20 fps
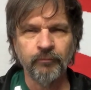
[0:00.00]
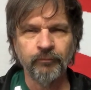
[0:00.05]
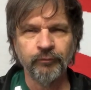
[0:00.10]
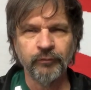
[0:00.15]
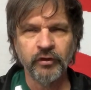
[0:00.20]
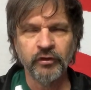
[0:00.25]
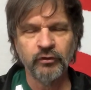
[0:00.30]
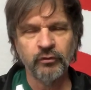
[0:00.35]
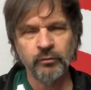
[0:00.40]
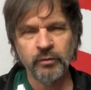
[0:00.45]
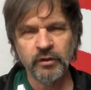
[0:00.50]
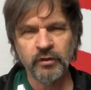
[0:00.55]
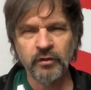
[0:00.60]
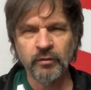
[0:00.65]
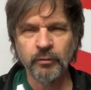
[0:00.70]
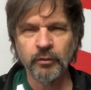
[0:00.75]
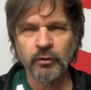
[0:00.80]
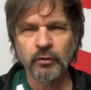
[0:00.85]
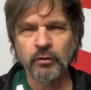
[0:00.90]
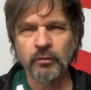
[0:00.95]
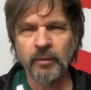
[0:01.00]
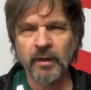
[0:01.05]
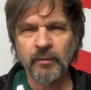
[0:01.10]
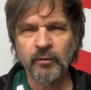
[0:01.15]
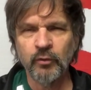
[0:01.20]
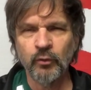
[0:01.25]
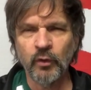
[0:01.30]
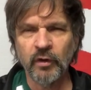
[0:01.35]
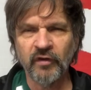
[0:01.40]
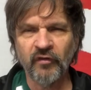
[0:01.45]
this would be typical, maybe
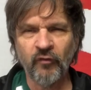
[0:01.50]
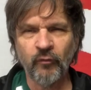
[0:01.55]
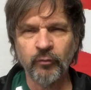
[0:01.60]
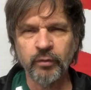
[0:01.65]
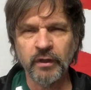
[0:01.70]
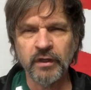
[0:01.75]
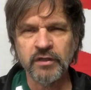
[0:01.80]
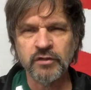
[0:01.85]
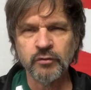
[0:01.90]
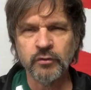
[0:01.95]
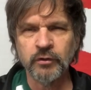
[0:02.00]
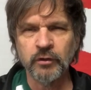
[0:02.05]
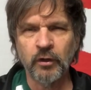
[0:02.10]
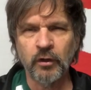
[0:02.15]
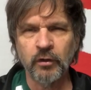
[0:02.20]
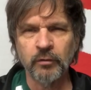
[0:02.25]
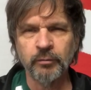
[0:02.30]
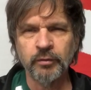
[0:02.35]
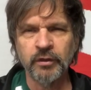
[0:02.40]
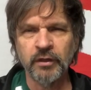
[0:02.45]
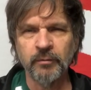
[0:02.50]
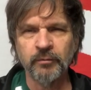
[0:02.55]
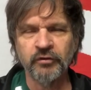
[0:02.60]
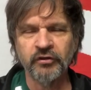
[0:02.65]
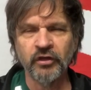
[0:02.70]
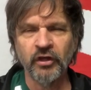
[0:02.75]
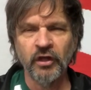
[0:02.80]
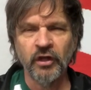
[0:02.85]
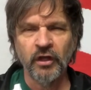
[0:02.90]
one of them plays with long pips,